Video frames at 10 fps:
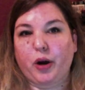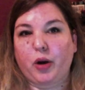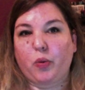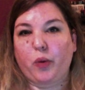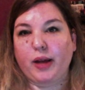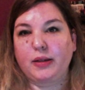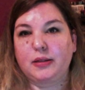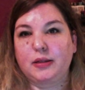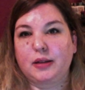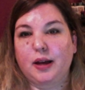it
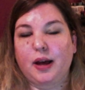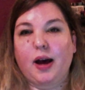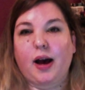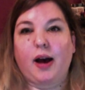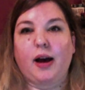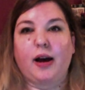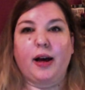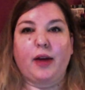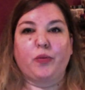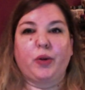went.
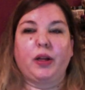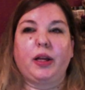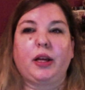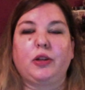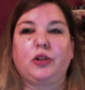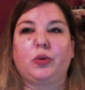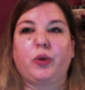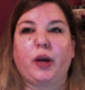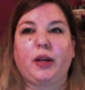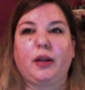I really
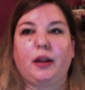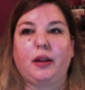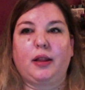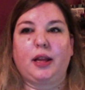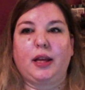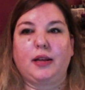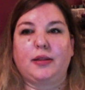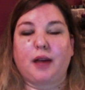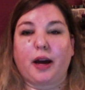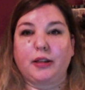enjoyed the
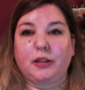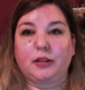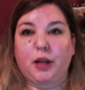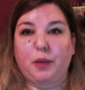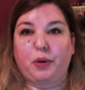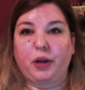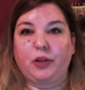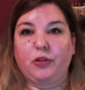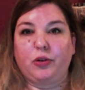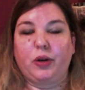science he put
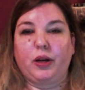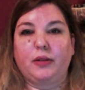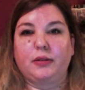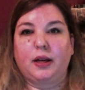into it,